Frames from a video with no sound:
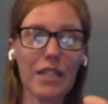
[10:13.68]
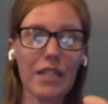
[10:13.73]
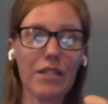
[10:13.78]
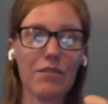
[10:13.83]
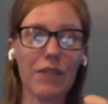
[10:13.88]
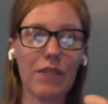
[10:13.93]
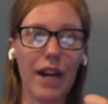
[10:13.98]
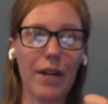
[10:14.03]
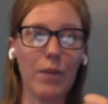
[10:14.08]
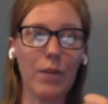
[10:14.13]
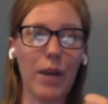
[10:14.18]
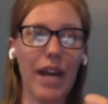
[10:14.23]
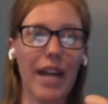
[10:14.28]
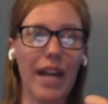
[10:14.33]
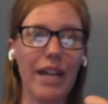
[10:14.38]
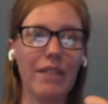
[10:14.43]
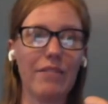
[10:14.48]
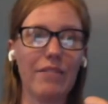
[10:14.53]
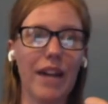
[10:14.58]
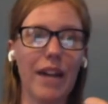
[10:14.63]
right
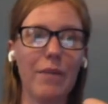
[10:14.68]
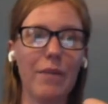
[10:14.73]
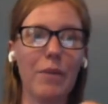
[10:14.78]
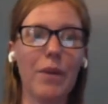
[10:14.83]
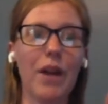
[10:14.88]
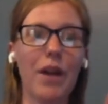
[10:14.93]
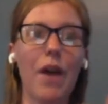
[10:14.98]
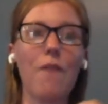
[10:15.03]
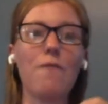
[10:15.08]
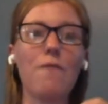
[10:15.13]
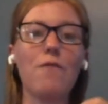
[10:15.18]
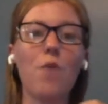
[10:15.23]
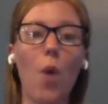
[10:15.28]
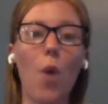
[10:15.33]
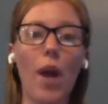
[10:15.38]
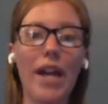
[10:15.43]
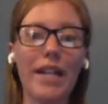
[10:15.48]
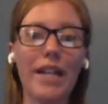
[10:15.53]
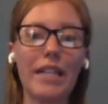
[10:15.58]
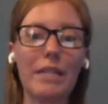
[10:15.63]
away, right? We want to
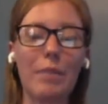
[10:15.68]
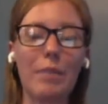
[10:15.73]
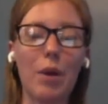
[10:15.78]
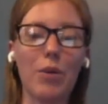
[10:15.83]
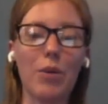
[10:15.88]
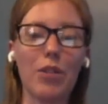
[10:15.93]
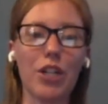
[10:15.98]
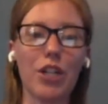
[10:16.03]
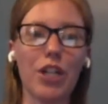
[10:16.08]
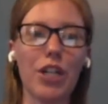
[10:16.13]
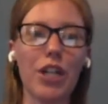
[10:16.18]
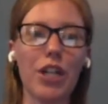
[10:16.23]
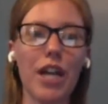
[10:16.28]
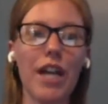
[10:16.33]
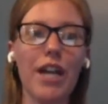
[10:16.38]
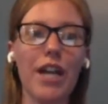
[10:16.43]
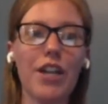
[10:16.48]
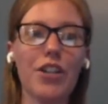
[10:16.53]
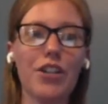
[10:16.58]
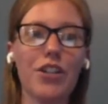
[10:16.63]
avoid exposure
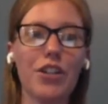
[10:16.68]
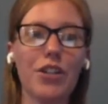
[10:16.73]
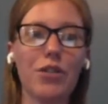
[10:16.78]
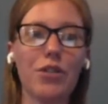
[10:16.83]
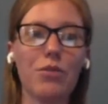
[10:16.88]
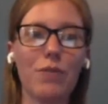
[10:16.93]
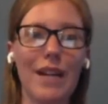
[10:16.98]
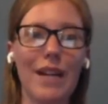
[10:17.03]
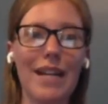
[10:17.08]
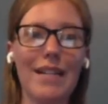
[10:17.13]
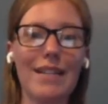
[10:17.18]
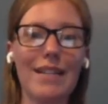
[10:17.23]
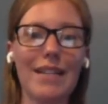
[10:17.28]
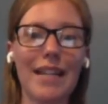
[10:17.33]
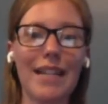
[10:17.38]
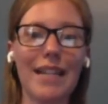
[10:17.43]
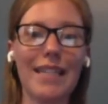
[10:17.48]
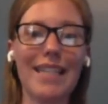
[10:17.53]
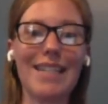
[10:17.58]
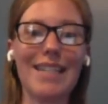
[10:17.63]
to risk.
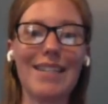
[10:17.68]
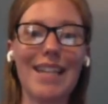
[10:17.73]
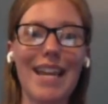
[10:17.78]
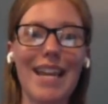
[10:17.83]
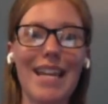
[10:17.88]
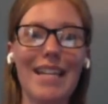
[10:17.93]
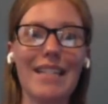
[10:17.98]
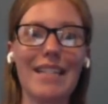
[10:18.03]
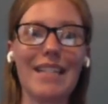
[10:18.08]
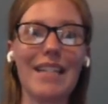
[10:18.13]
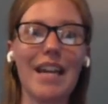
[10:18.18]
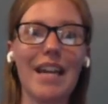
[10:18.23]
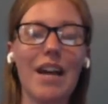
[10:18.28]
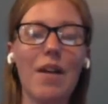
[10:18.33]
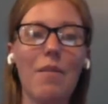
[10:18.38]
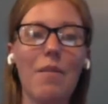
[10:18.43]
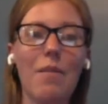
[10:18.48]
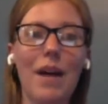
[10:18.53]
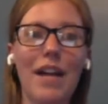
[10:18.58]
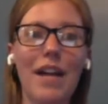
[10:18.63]
And in this case,
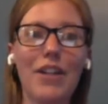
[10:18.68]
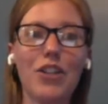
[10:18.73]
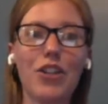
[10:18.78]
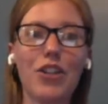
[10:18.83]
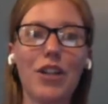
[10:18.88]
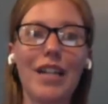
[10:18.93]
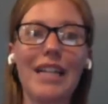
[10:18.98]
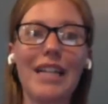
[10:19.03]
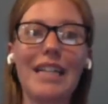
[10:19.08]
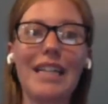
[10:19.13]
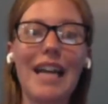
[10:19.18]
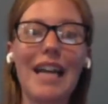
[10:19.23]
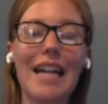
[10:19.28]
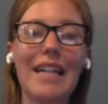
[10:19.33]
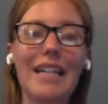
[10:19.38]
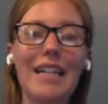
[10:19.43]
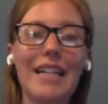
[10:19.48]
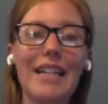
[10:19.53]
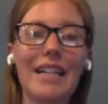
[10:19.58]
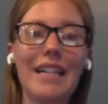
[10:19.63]
by ensuring
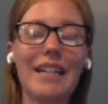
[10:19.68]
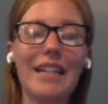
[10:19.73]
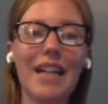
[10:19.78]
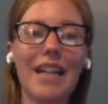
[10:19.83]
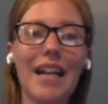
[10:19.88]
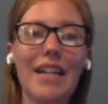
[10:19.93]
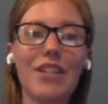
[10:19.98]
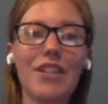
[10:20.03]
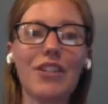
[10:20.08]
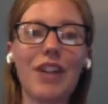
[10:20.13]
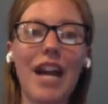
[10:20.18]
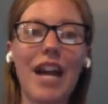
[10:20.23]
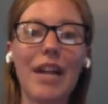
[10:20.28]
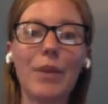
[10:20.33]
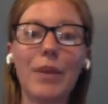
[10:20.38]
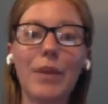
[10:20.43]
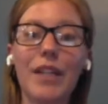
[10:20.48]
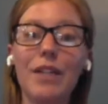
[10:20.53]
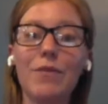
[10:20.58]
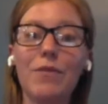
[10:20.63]
clients are
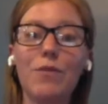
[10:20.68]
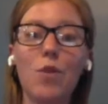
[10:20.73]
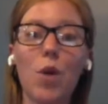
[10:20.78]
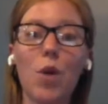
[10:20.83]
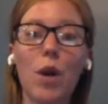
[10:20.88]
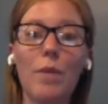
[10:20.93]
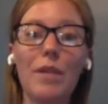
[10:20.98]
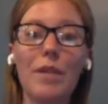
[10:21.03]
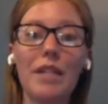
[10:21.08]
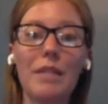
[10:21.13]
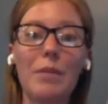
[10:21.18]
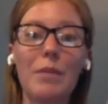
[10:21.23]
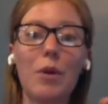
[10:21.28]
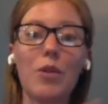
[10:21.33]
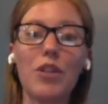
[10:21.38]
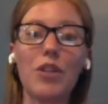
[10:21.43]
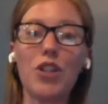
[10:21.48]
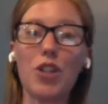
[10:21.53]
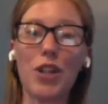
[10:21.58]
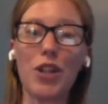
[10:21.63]
adequately informed is
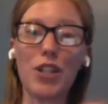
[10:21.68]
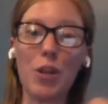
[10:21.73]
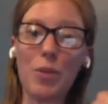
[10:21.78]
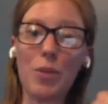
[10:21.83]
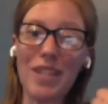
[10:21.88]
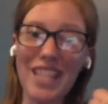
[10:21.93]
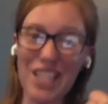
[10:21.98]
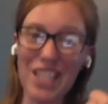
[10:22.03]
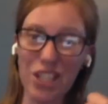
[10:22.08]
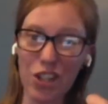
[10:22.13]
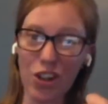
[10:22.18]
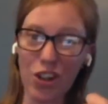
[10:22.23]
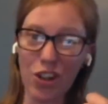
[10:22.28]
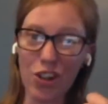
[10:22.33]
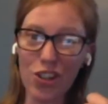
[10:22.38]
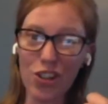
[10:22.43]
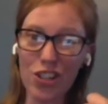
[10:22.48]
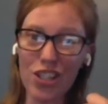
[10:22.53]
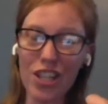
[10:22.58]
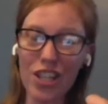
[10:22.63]
both ensuring nobody gets
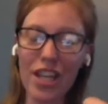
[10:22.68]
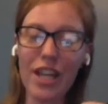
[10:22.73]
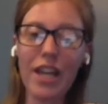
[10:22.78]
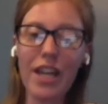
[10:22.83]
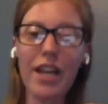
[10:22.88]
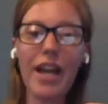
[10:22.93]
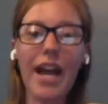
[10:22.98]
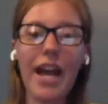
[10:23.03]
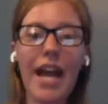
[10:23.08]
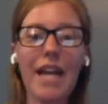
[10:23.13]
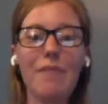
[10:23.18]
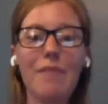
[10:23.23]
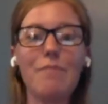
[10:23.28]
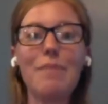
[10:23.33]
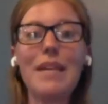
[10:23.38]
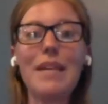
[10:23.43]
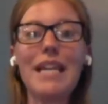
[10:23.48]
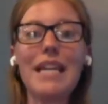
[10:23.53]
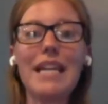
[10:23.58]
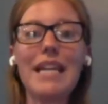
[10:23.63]
hurt and
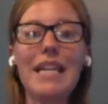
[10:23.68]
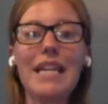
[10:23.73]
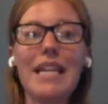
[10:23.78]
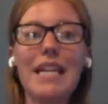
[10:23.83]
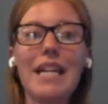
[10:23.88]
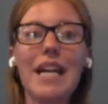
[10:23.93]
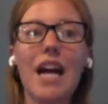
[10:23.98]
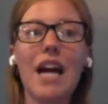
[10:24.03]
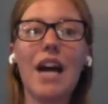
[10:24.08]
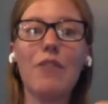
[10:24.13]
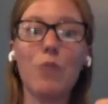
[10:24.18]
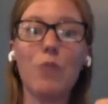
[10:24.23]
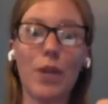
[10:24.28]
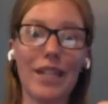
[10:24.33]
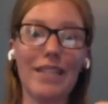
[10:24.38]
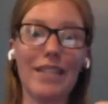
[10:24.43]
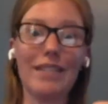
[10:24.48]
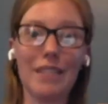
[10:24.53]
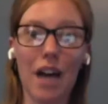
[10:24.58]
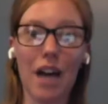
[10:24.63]
B,
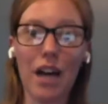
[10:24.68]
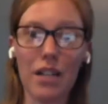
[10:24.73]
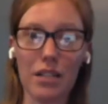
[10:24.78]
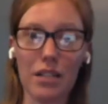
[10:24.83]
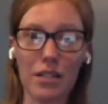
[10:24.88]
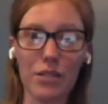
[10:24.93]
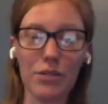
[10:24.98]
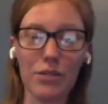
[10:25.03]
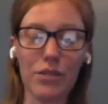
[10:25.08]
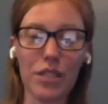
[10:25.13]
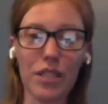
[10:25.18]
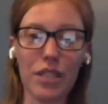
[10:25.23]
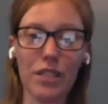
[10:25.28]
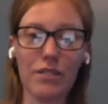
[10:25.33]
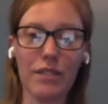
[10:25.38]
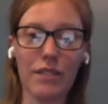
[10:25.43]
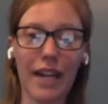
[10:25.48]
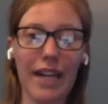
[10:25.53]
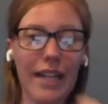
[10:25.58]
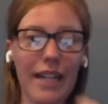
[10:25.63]
avoiding a lawsuit,
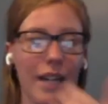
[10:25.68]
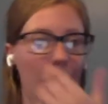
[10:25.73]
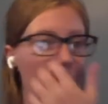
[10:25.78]
right?